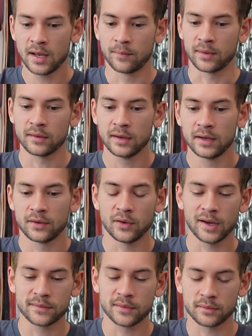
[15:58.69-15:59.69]
but you
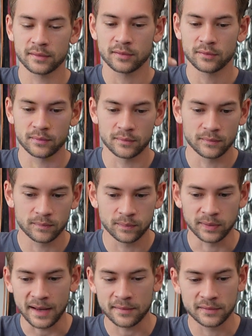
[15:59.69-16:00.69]
have those little
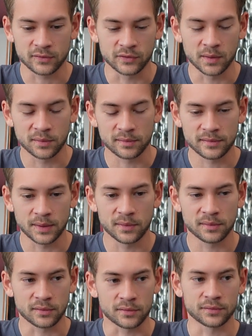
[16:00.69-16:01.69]
plastic rubber
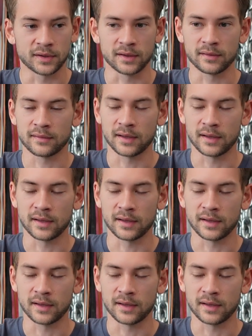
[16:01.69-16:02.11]
semicircle things,